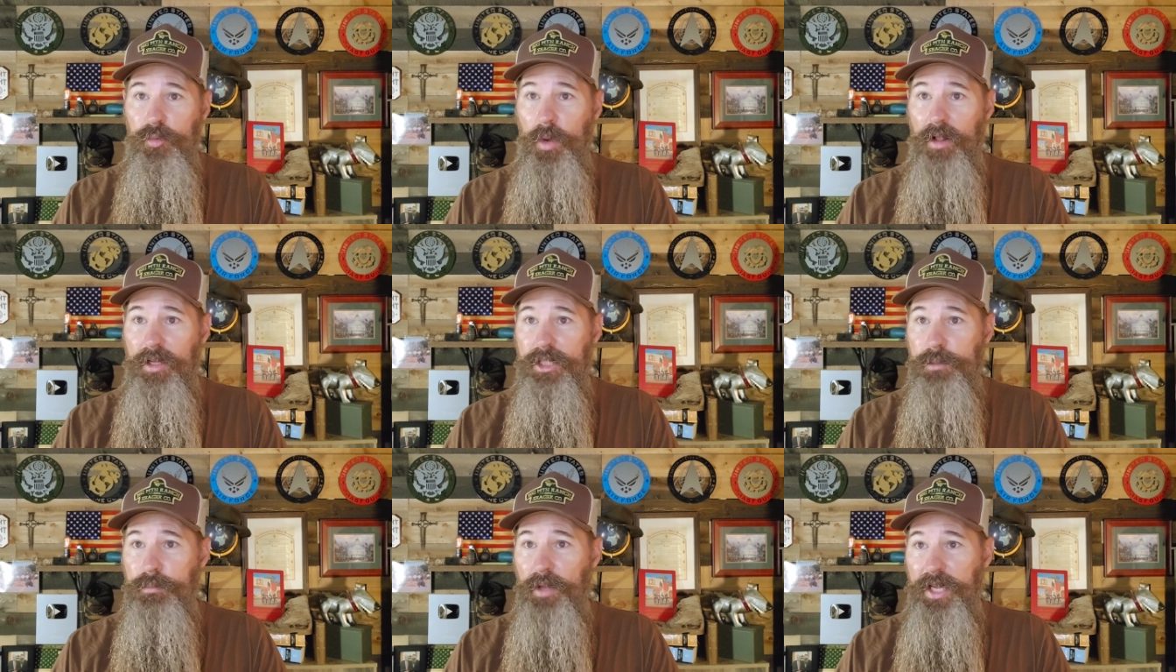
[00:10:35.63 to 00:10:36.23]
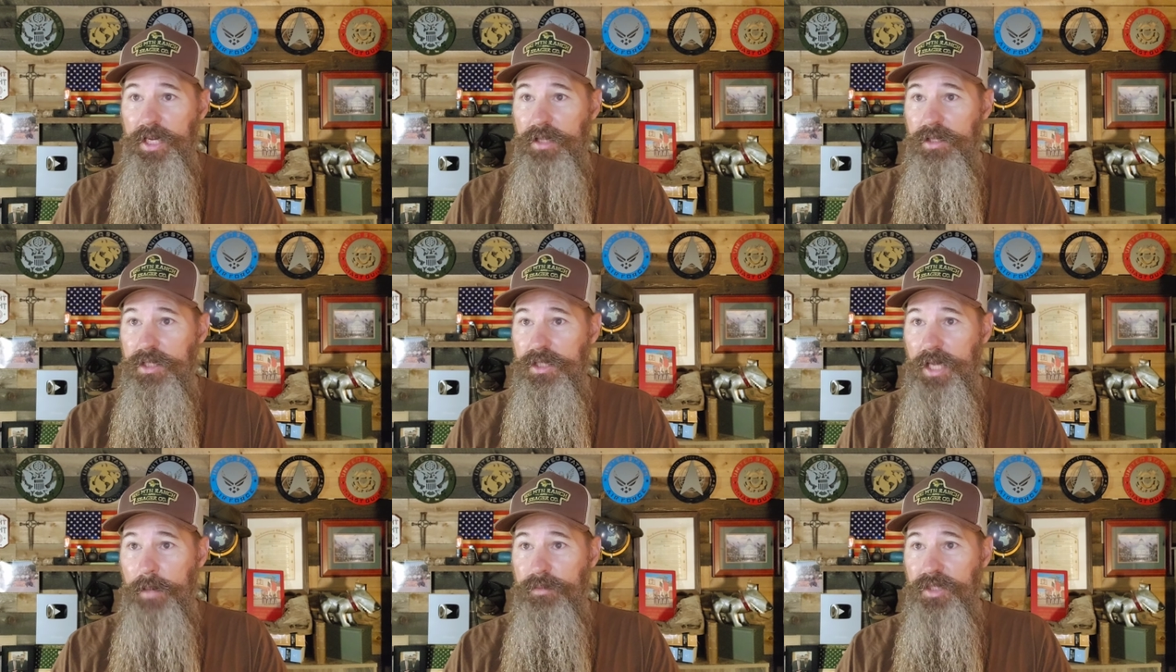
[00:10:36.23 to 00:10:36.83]
while explaining the
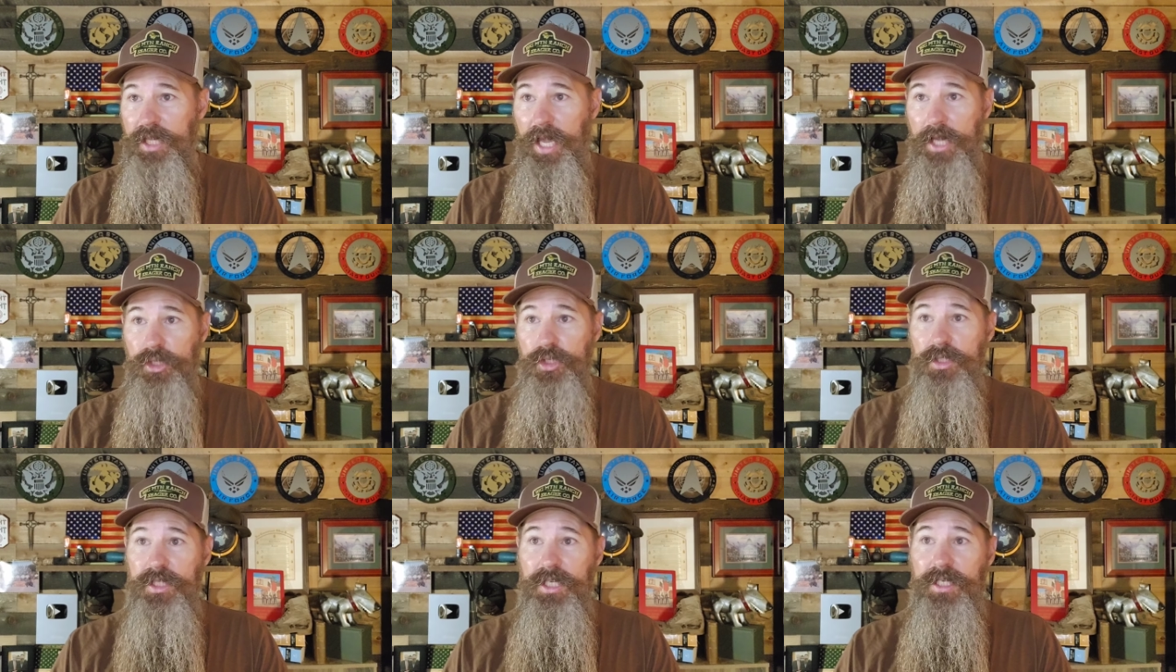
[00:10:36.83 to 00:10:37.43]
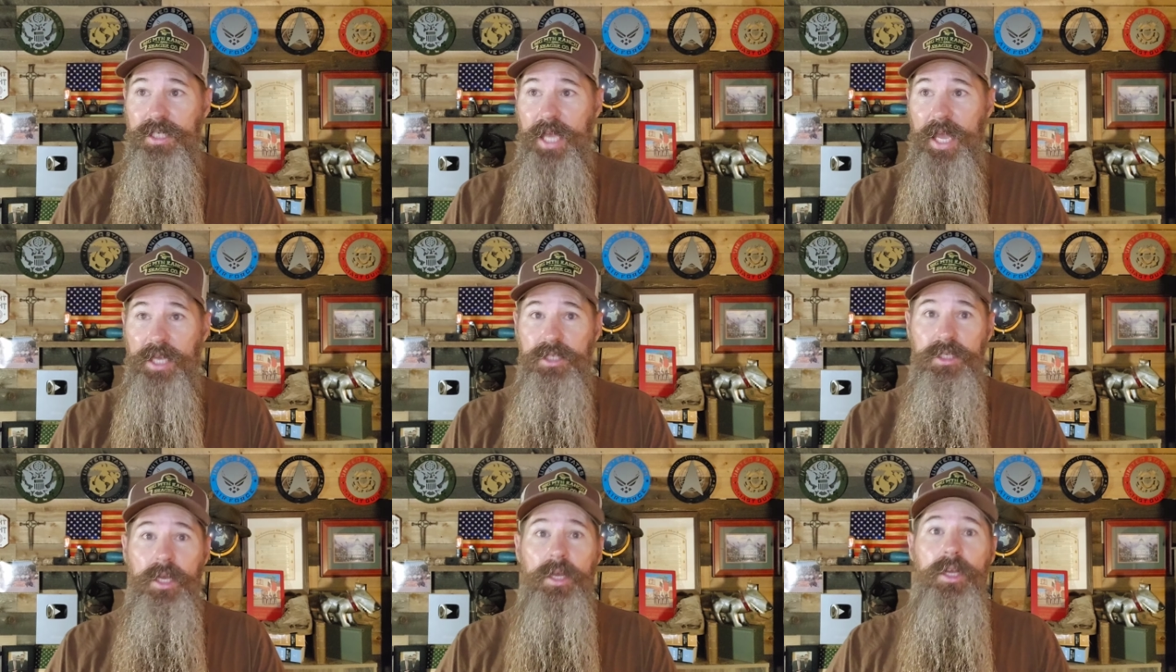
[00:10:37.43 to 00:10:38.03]
steps the agency
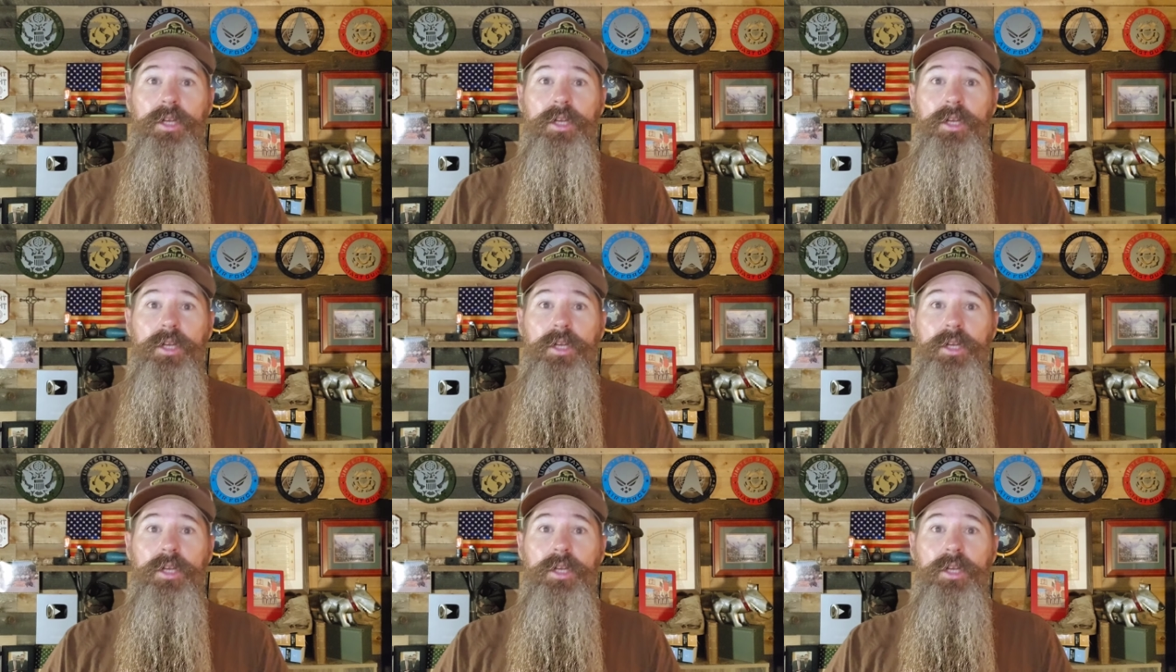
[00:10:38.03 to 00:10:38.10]
takes